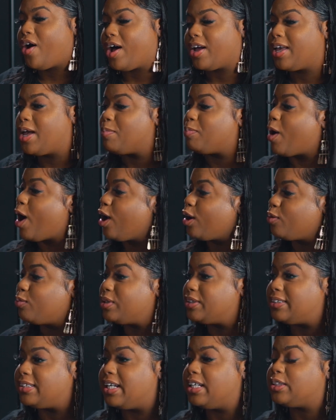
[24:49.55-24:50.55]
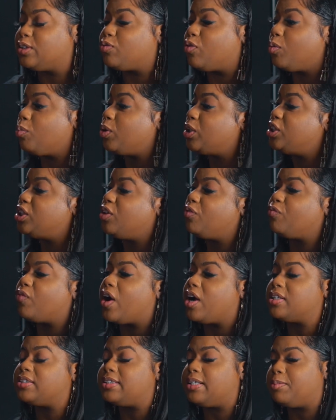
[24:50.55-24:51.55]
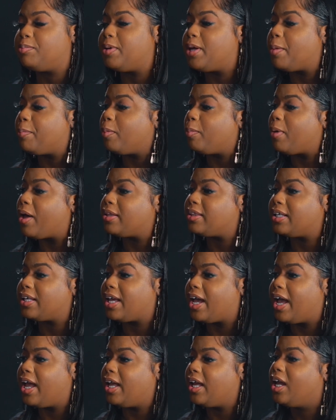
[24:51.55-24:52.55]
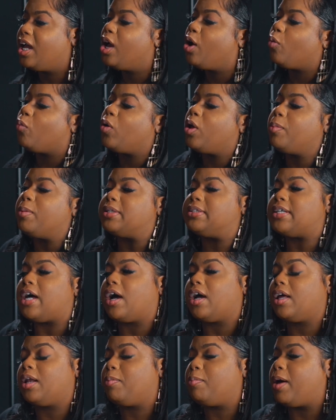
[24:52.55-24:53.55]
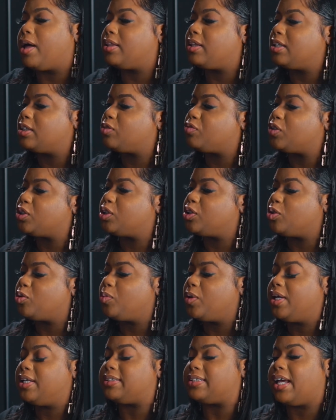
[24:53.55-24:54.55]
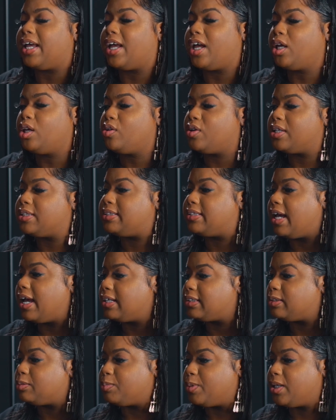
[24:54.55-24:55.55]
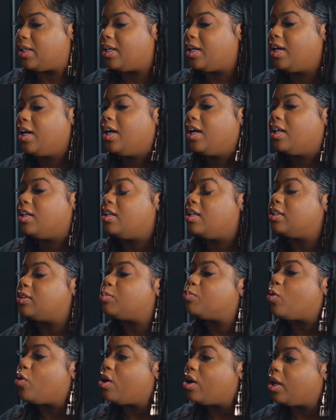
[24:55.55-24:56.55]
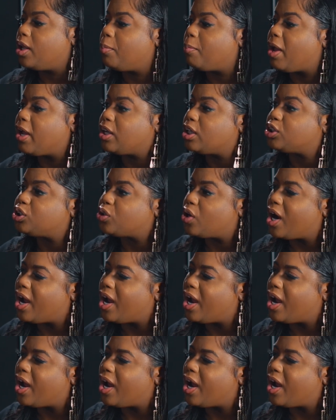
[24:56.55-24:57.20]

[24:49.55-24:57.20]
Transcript: kept all the receipts from when she first hit me up about the cake. We've been talking about this for 2 weeks. And you didn't text me this morning, making sure I